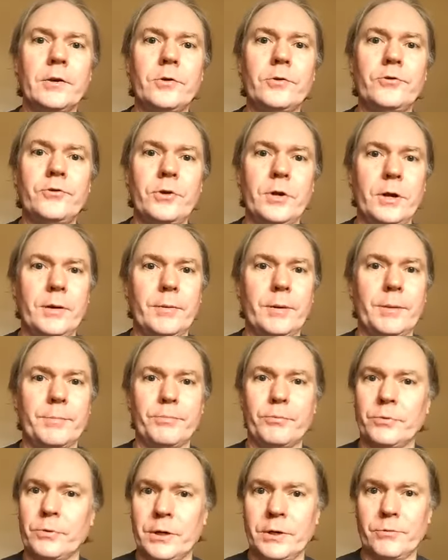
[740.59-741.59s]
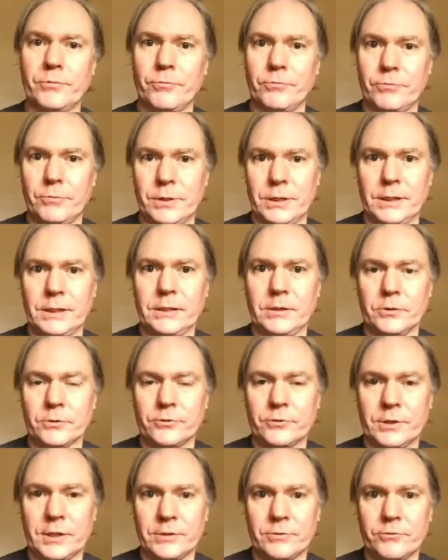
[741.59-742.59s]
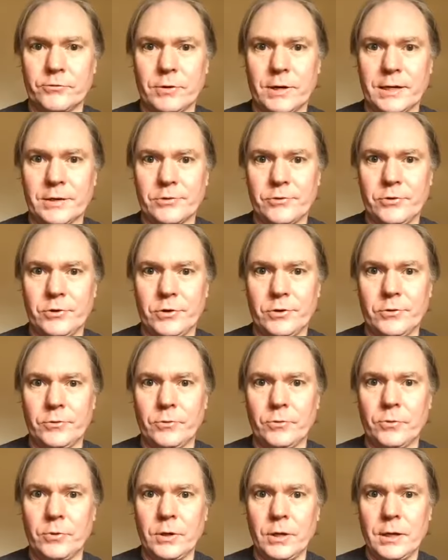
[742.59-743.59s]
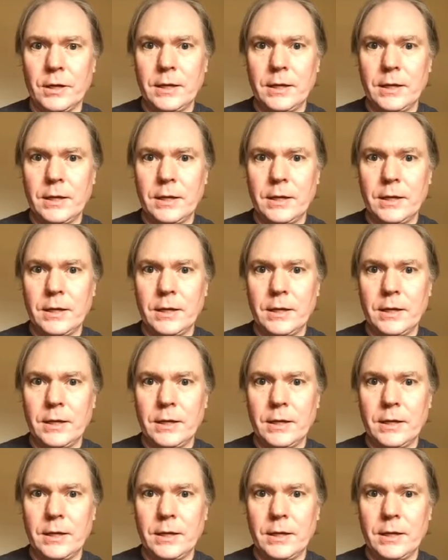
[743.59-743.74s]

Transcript: Jeremy Pruitt really looks like Strike Two,